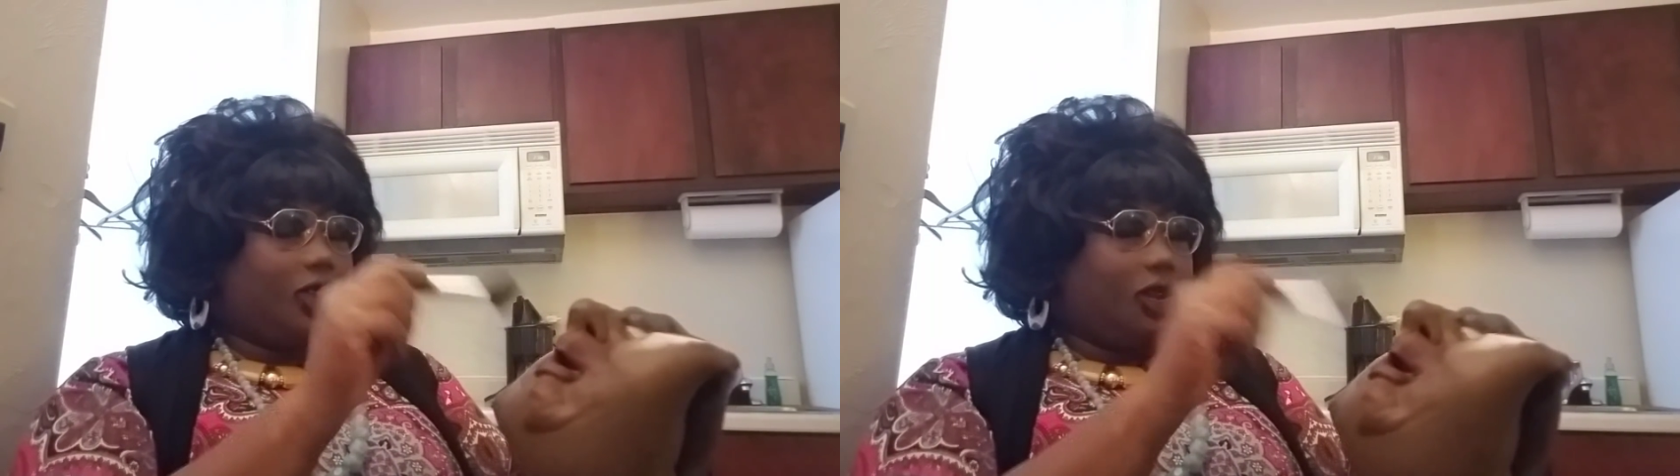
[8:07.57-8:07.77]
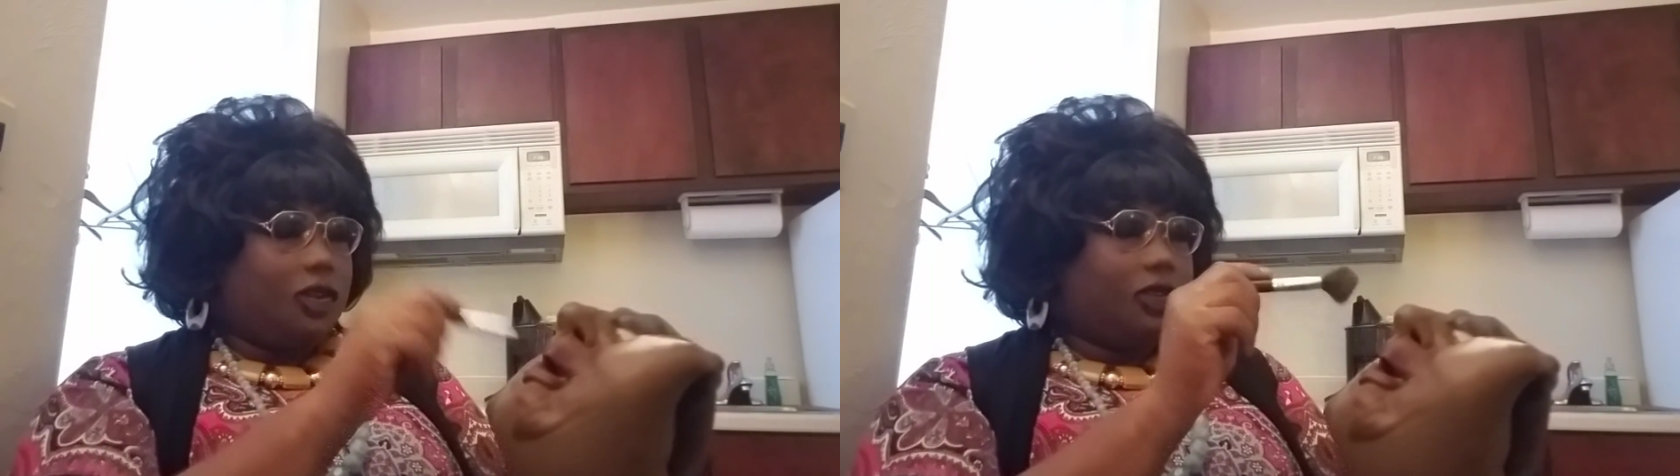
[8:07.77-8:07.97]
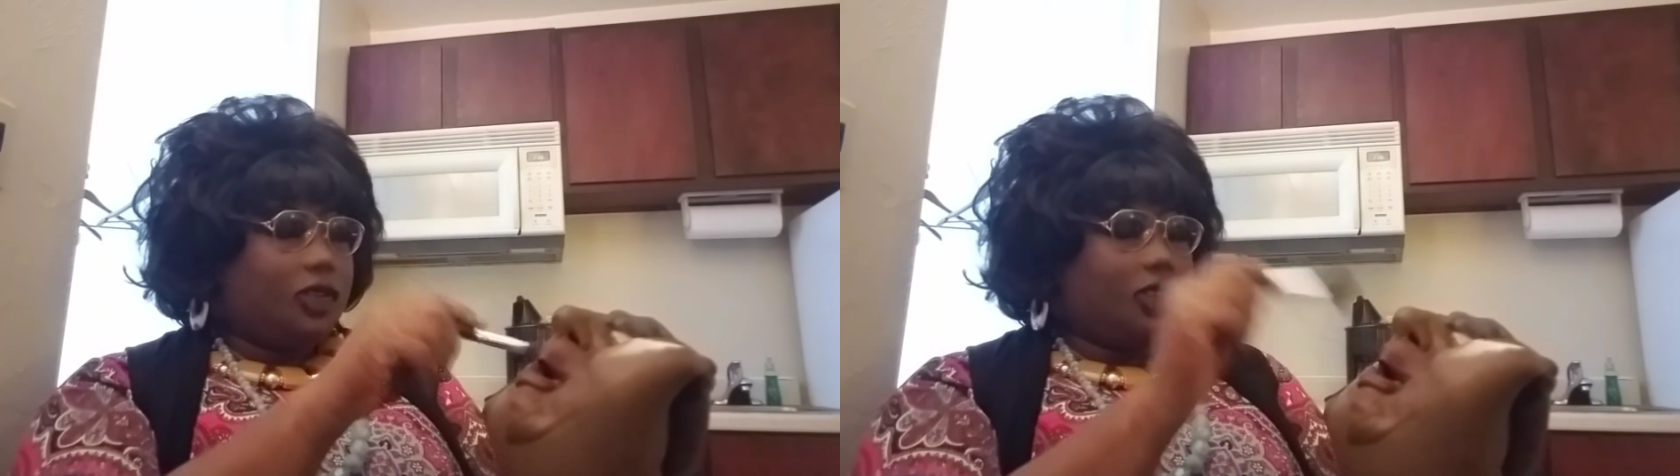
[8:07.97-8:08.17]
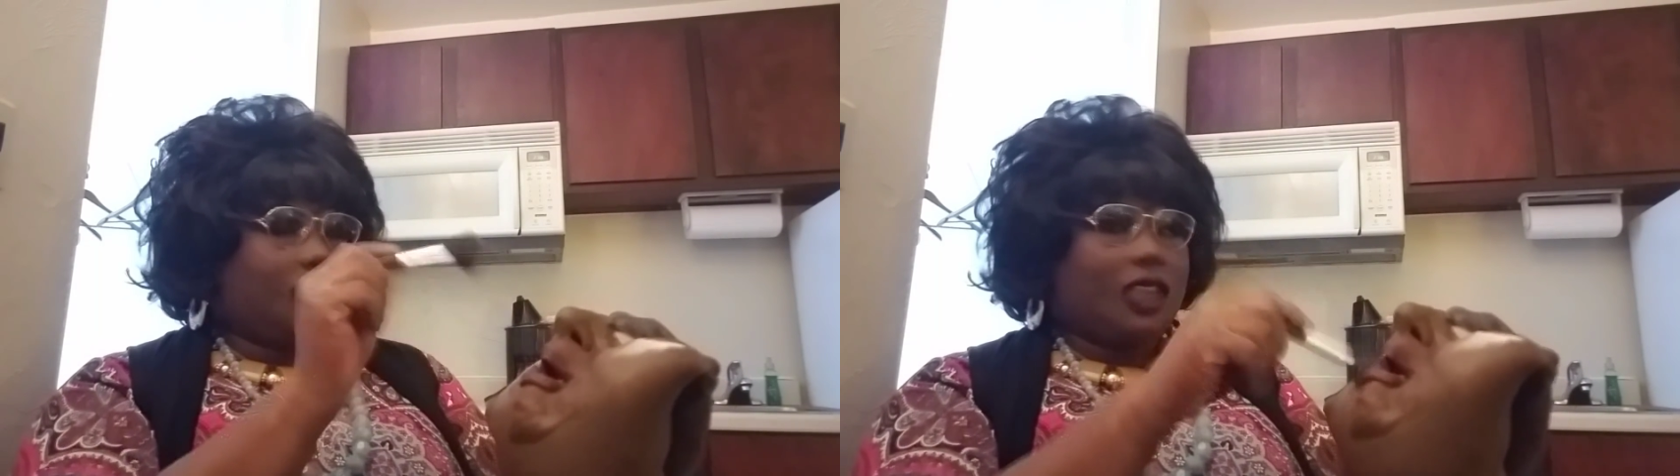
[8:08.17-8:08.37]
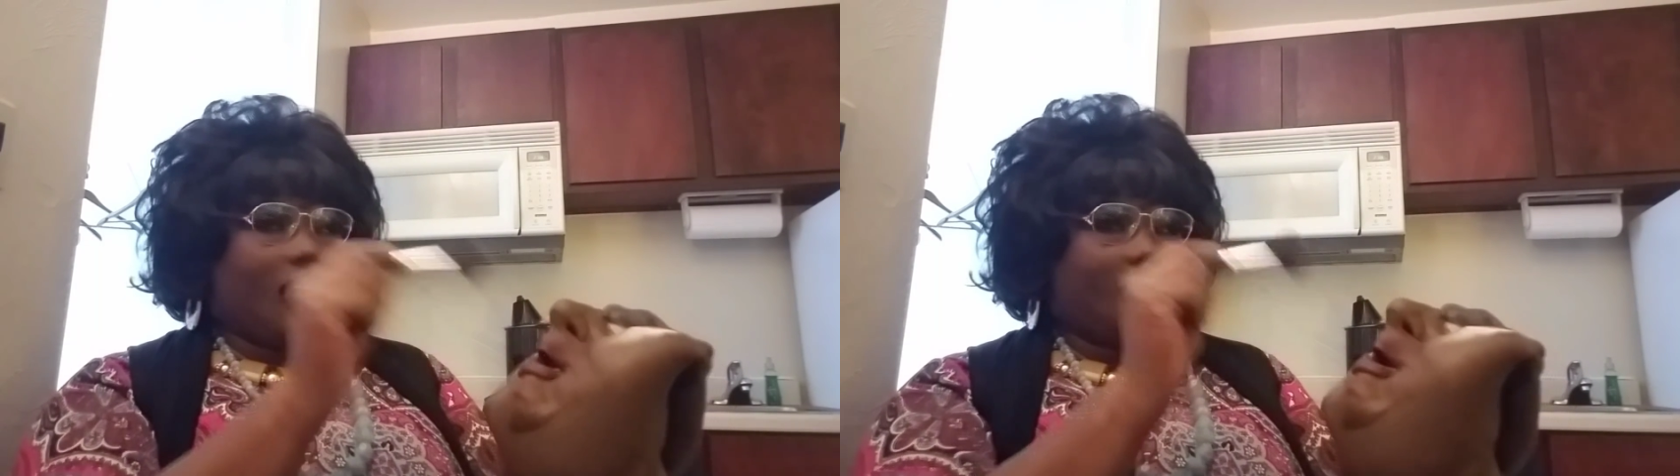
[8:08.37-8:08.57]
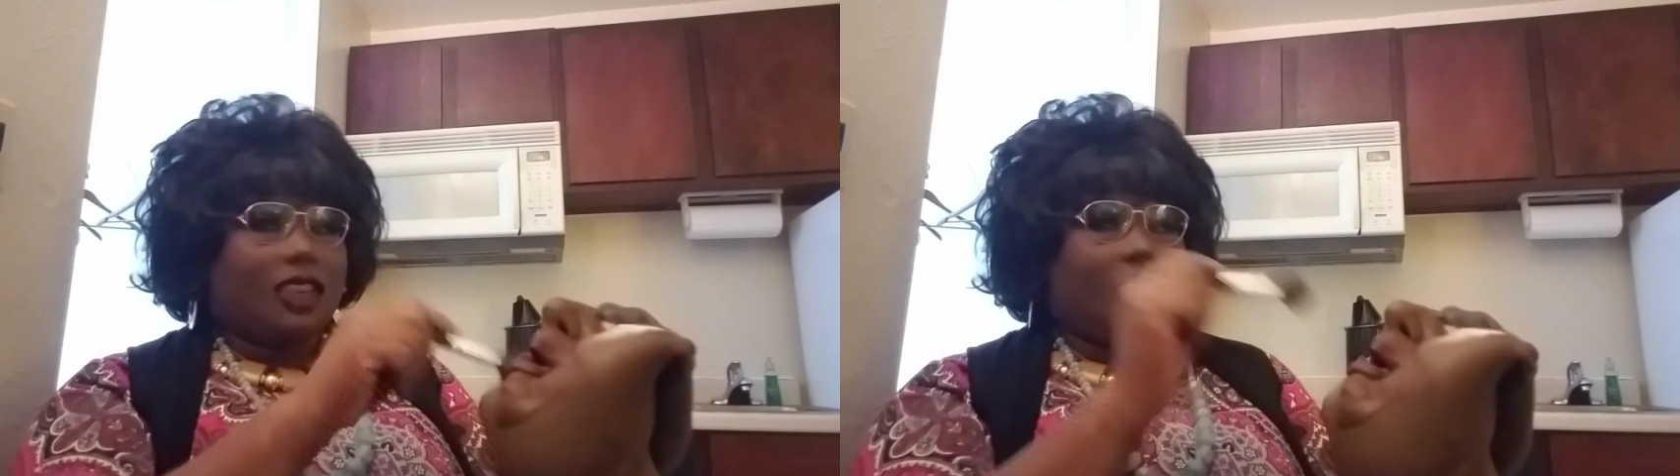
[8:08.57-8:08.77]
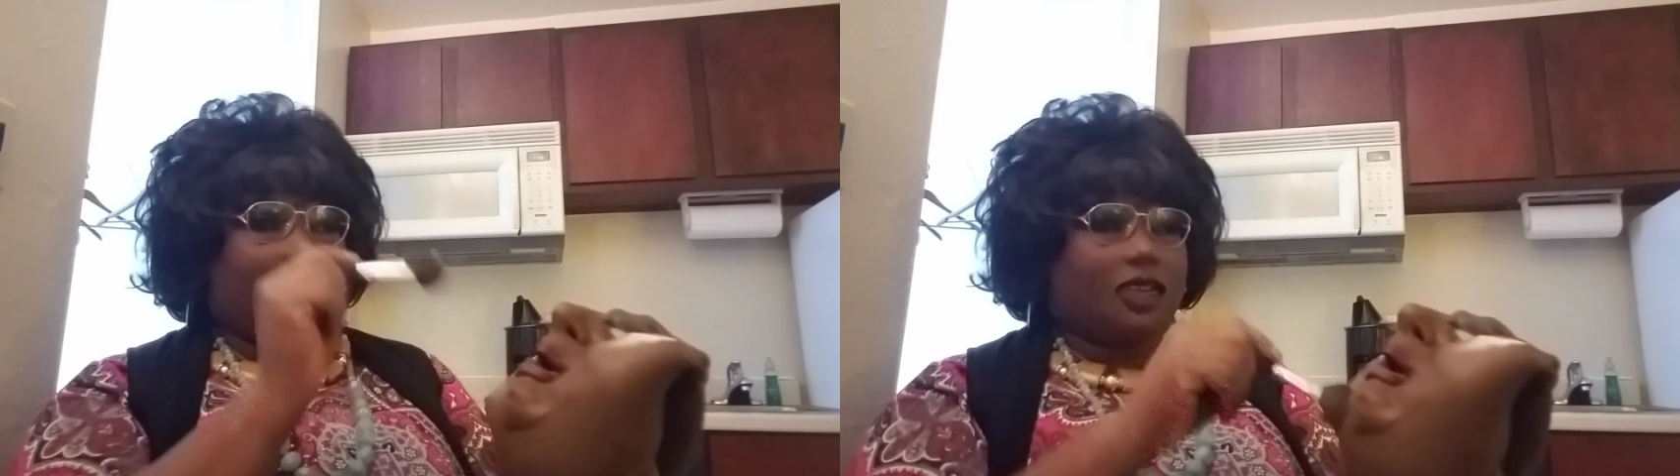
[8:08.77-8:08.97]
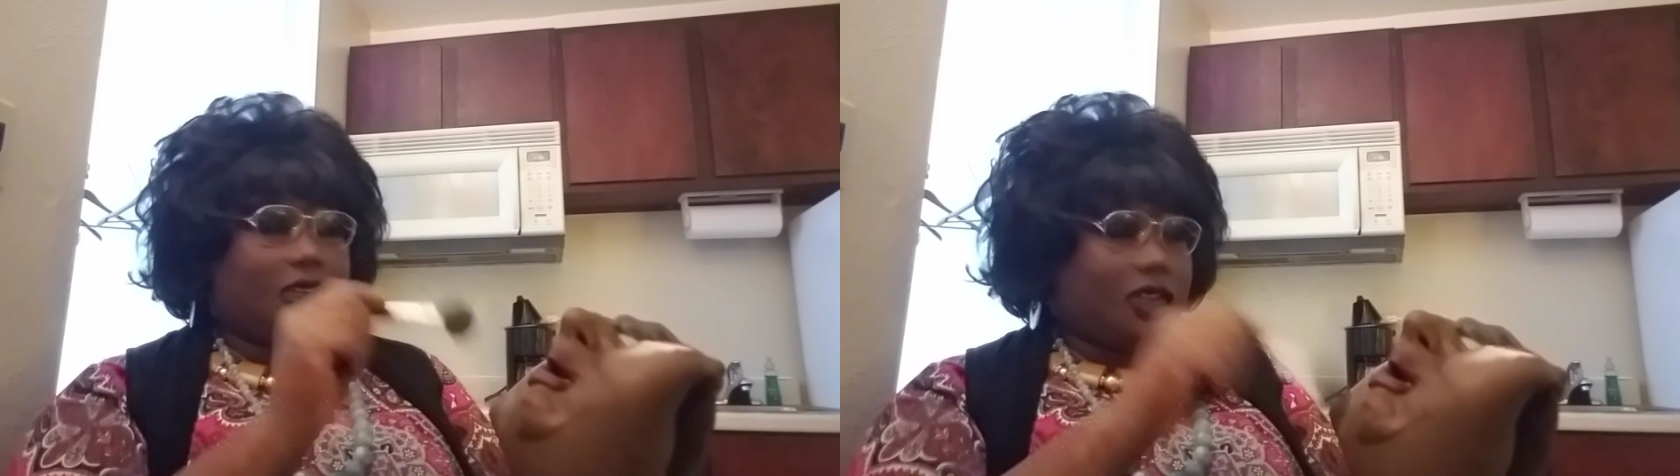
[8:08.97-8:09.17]
areas just like
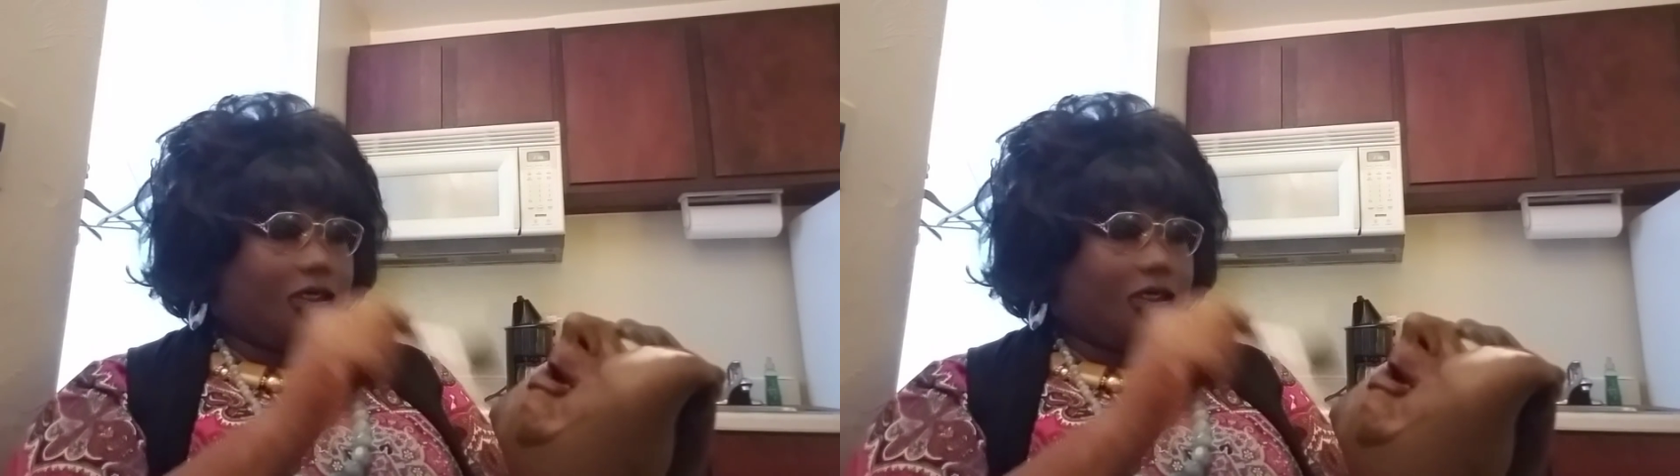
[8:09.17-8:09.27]
that.